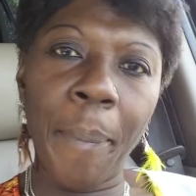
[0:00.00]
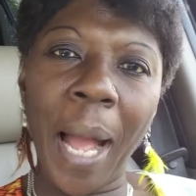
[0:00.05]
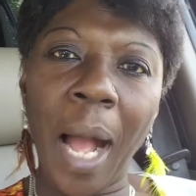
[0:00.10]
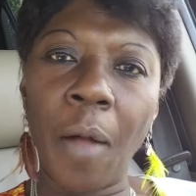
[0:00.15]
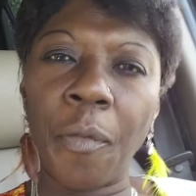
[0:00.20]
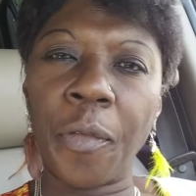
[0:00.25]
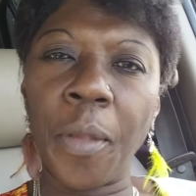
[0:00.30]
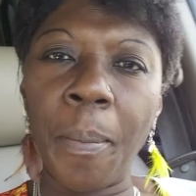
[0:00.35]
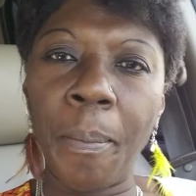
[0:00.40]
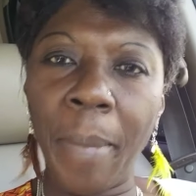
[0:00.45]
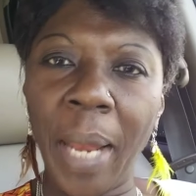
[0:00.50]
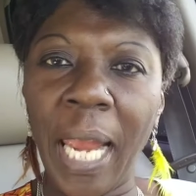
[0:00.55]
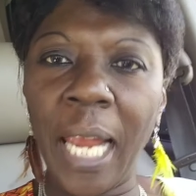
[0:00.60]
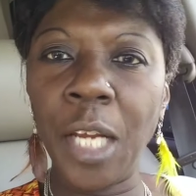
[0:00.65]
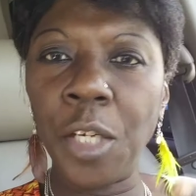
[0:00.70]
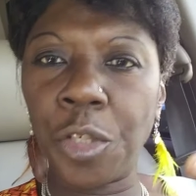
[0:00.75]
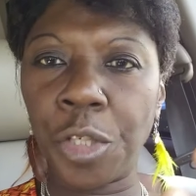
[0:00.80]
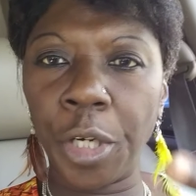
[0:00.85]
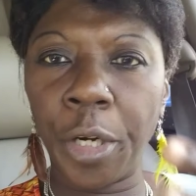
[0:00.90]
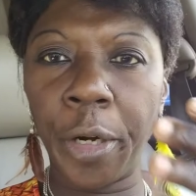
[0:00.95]
about the
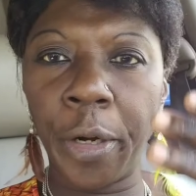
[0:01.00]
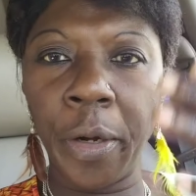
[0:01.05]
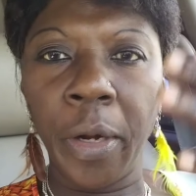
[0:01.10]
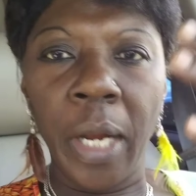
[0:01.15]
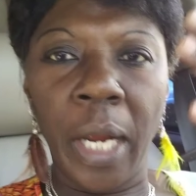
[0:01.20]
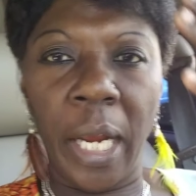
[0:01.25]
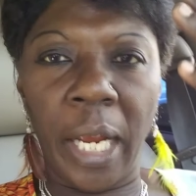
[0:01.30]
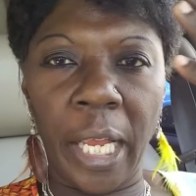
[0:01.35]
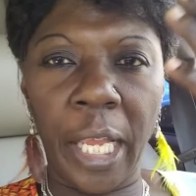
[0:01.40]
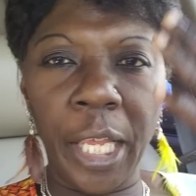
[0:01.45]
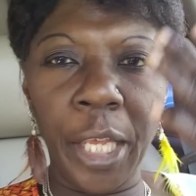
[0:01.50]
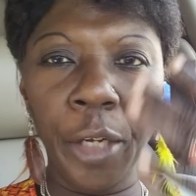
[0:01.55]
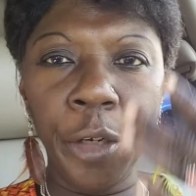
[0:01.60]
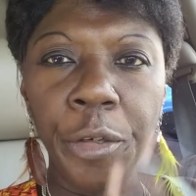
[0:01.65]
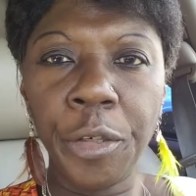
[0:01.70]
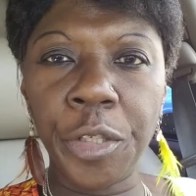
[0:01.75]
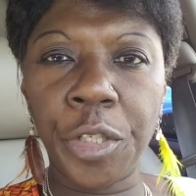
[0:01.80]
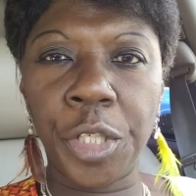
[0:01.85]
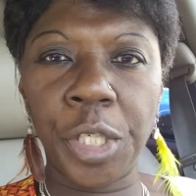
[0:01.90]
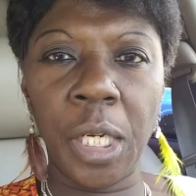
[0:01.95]
major
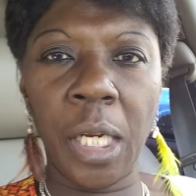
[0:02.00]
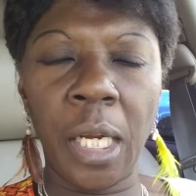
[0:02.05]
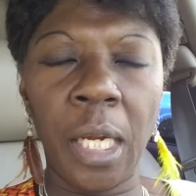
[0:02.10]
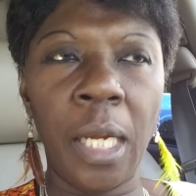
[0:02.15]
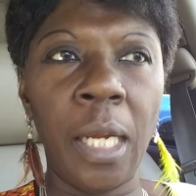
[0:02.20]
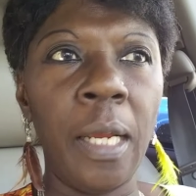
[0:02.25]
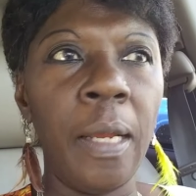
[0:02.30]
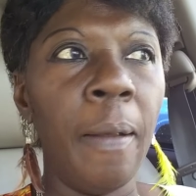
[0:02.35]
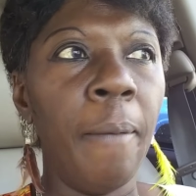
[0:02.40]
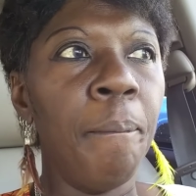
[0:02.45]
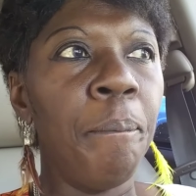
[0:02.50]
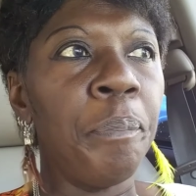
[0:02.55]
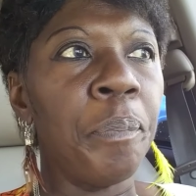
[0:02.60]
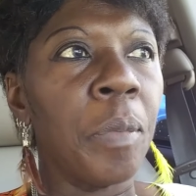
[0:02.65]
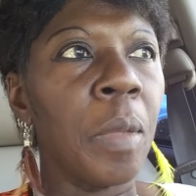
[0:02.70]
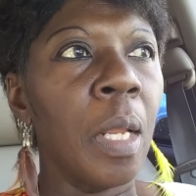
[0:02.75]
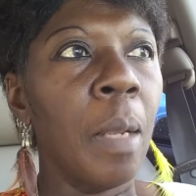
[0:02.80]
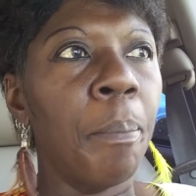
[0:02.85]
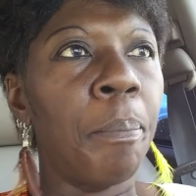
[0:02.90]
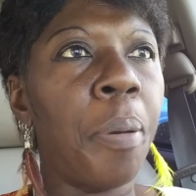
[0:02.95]
energy
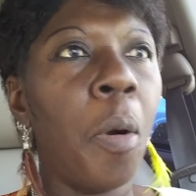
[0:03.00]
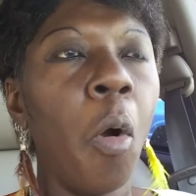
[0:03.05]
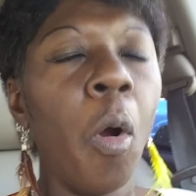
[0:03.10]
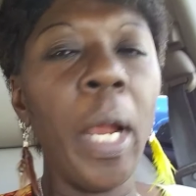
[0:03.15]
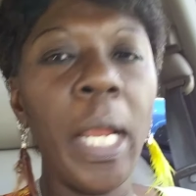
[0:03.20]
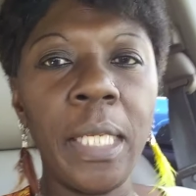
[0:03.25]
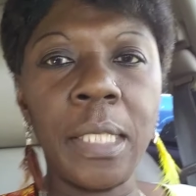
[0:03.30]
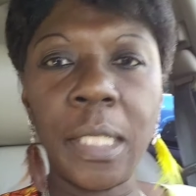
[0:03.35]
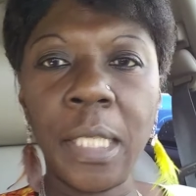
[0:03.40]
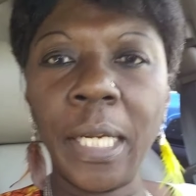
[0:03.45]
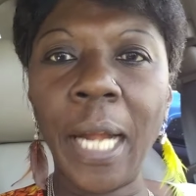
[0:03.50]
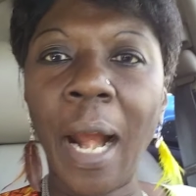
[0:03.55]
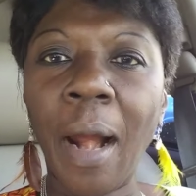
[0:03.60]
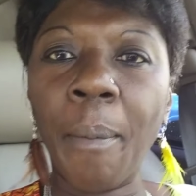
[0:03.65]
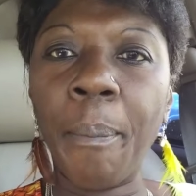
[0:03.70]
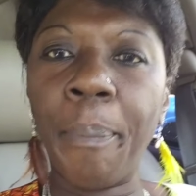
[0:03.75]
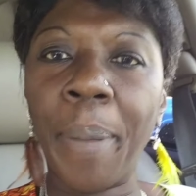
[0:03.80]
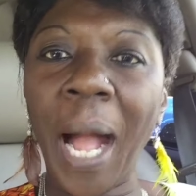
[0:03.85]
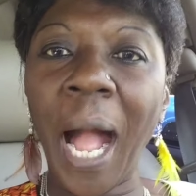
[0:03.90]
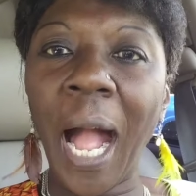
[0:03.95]
points in
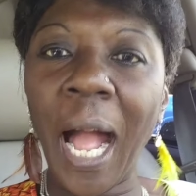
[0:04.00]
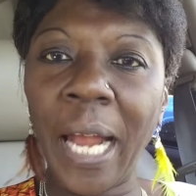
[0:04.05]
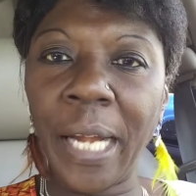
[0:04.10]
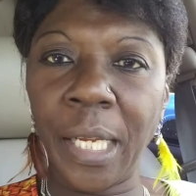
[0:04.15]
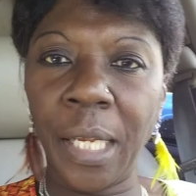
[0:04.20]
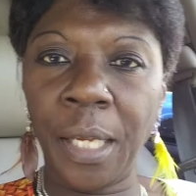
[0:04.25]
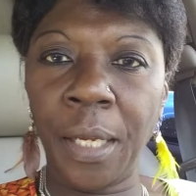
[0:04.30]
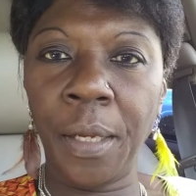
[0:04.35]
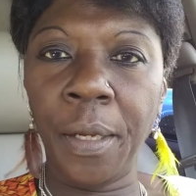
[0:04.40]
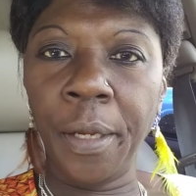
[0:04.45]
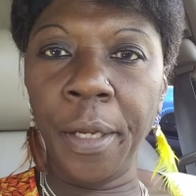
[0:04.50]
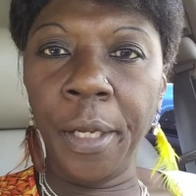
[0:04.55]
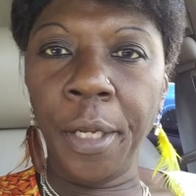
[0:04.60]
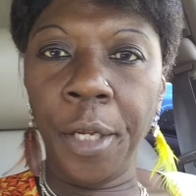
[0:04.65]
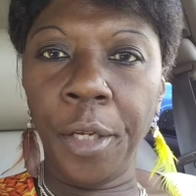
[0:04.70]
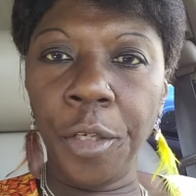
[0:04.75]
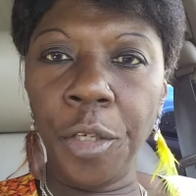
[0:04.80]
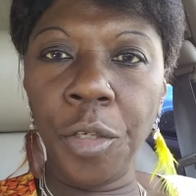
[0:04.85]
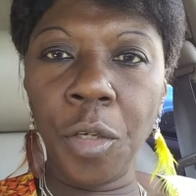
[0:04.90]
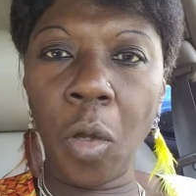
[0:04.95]
our body,
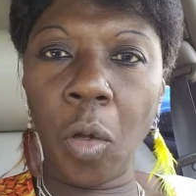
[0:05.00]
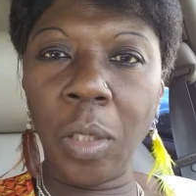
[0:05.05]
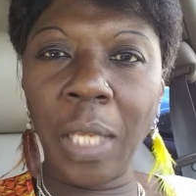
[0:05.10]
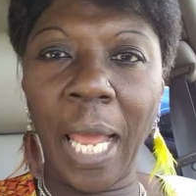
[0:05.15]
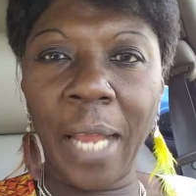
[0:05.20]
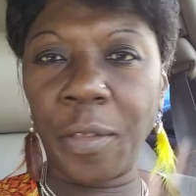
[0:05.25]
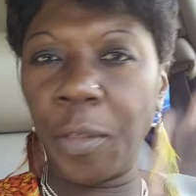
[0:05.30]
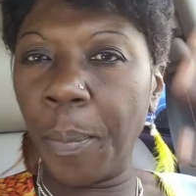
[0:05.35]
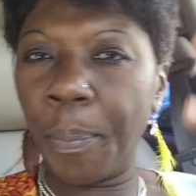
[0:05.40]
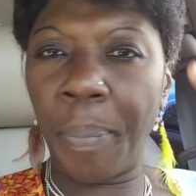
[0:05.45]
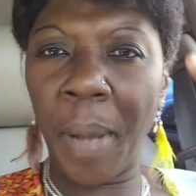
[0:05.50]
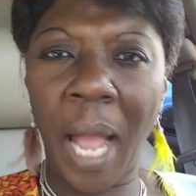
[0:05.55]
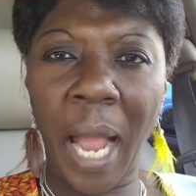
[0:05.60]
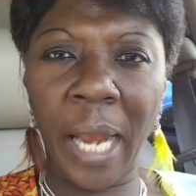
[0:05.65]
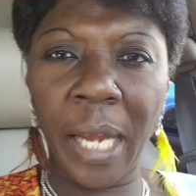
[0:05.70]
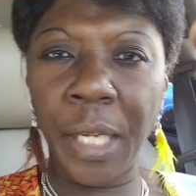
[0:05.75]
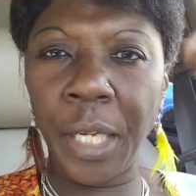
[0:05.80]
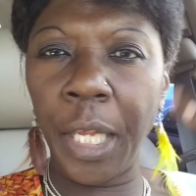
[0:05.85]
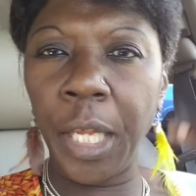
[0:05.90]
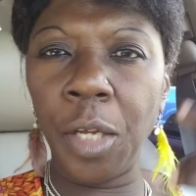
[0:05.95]
you know, like the
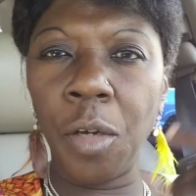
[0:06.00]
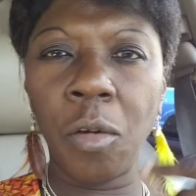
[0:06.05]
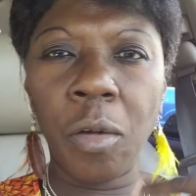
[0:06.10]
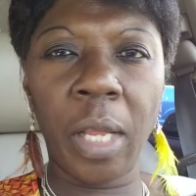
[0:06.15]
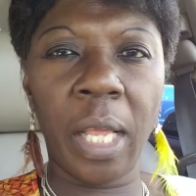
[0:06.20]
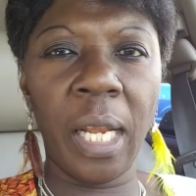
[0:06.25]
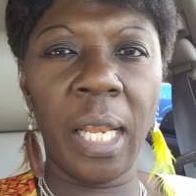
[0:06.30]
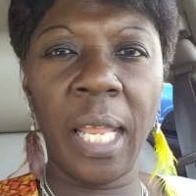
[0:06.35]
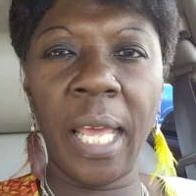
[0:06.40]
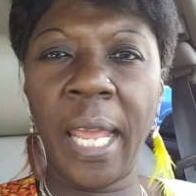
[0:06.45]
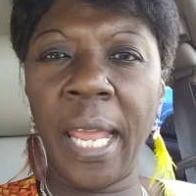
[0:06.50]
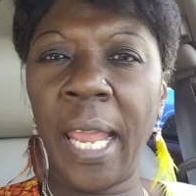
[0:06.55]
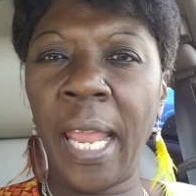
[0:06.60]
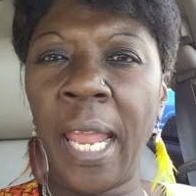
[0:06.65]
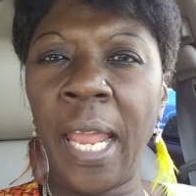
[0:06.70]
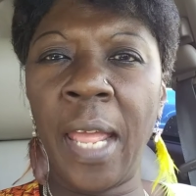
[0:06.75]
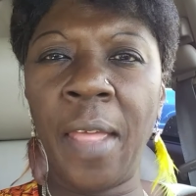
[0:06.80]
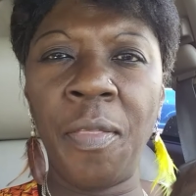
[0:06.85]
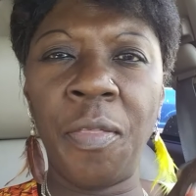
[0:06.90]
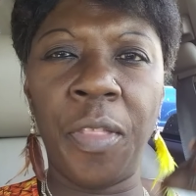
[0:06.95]
pineal
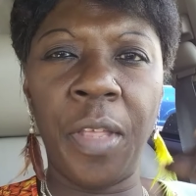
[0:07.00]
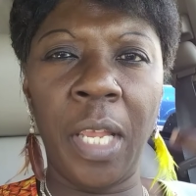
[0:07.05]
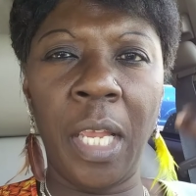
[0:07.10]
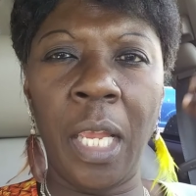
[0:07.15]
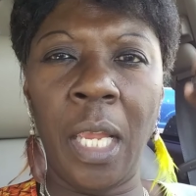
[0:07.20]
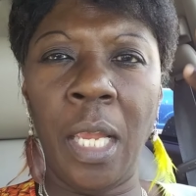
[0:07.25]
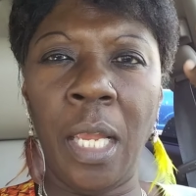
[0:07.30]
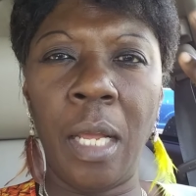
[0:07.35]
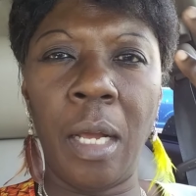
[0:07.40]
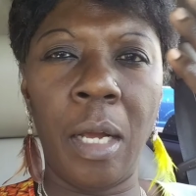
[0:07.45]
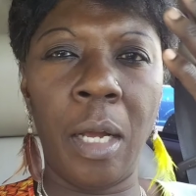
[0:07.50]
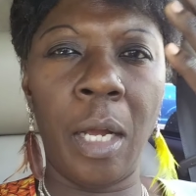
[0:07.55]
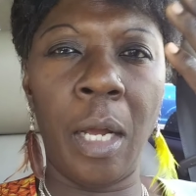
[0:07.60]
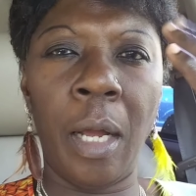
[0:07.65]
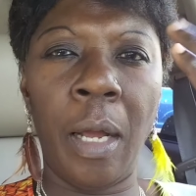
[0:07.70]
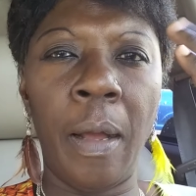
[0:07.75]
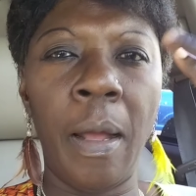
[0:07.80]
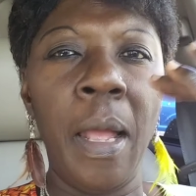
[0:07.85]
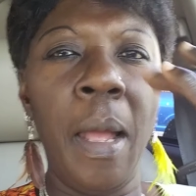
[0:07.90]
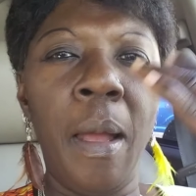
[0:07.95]
gland, the
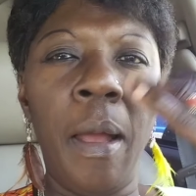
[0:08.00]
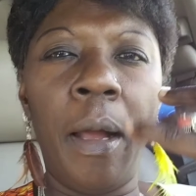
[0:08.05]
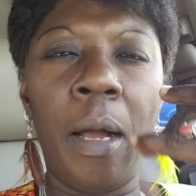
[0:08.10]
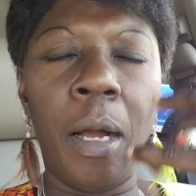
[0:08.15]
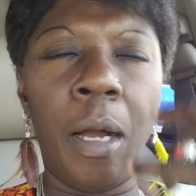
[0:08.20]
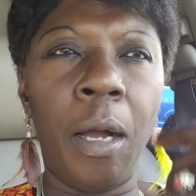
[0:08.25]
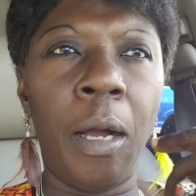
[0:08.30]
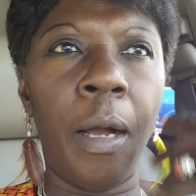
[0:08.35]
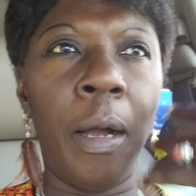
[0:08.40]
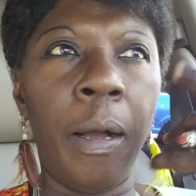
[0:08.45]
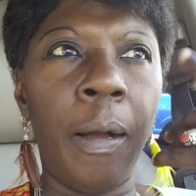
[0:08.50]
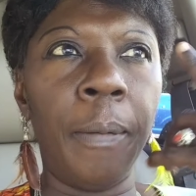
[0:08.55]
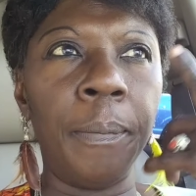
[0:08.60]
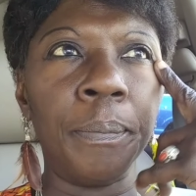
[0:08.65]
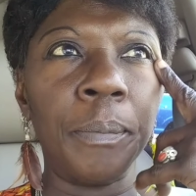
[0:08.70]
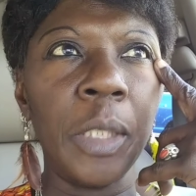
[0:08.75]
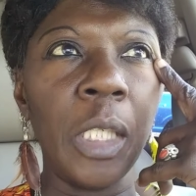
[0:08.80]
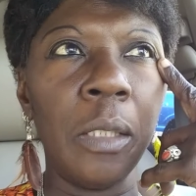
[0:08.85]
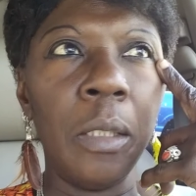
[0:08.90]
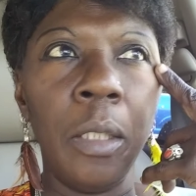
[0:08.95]
uh,
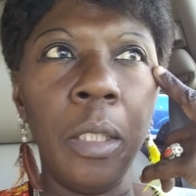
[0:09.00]
um,